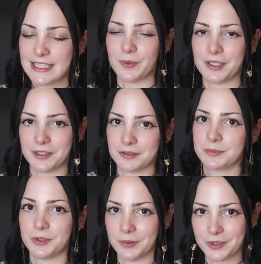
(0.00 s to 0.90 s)

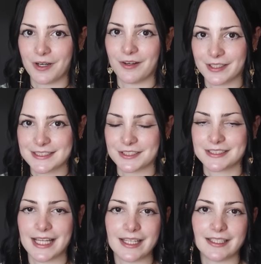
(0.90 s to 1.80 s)
where older artists are
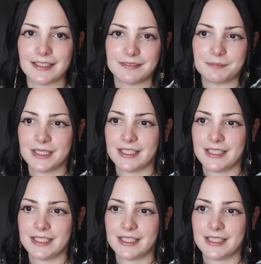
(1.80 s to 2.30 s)
saying,